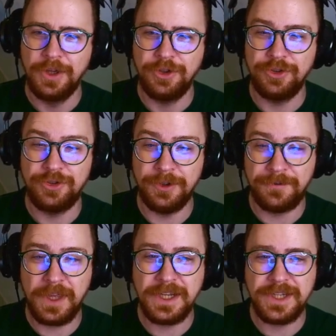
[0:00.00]

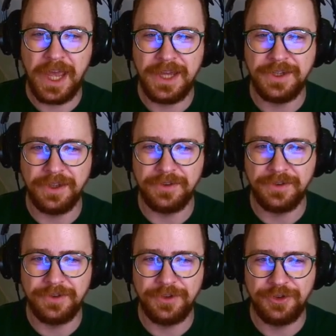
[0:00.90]
Shifting
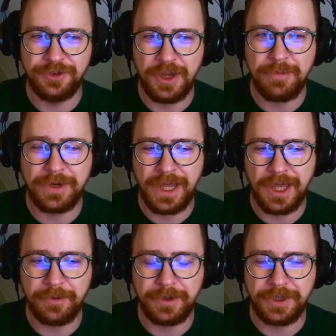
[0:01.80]
tendons shape
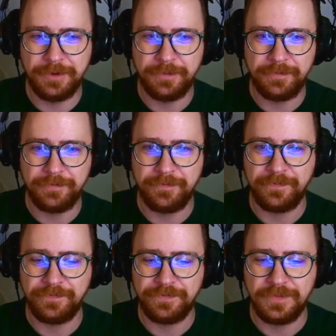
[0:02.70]
anatomy.
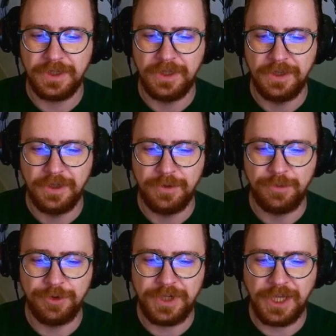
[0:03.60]

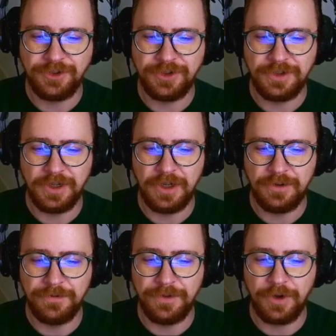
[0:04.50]
Mutation
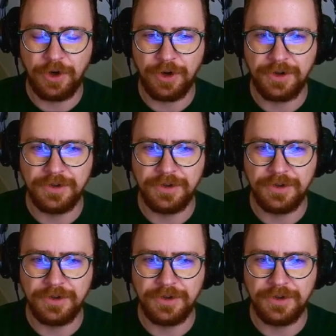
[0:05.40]
of the heart.